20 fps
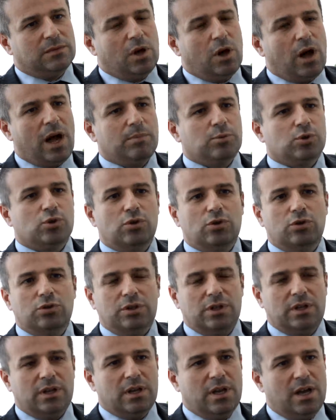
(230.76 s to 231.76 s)

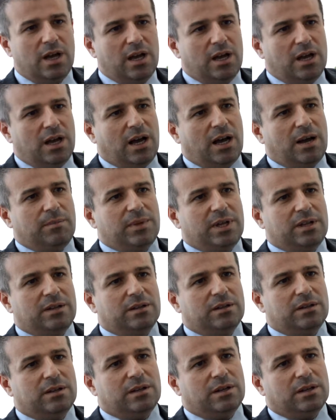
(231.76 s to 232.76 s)
Absolutely. I
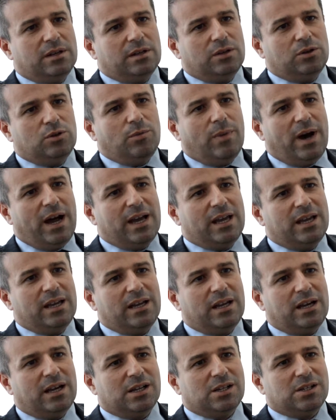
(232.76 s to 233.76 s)
mean,
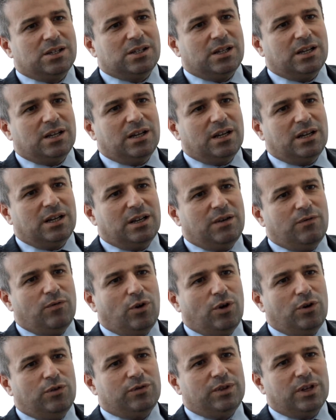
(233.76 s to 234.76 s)
Dubai has
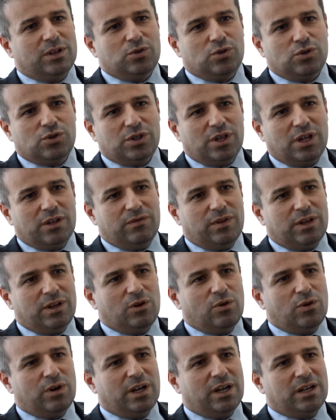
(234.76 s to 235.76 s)
evolved, as you said very
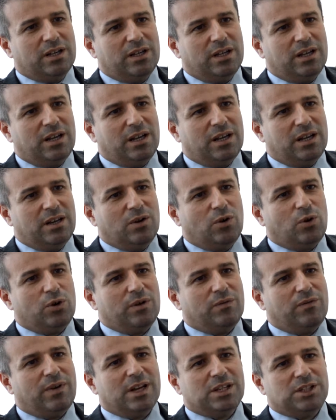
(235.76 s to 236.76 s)
correctly, on
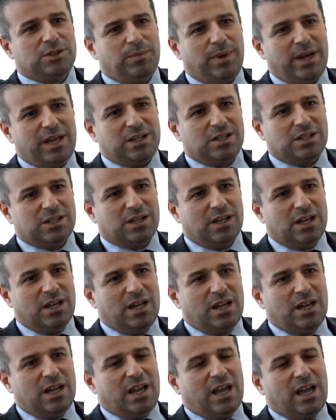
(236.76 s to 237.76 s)
a fast pace.
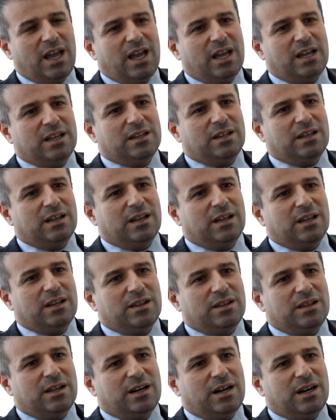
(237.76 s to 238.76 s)
And
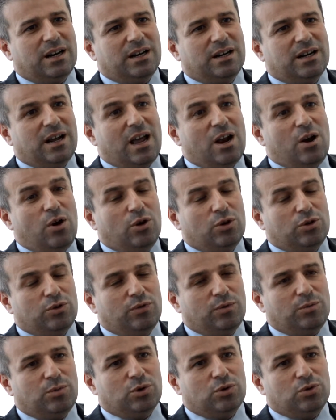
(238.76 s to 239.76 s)
there are a lot of
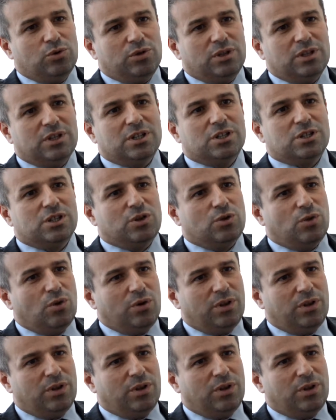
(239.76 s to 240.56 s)
opportunities in all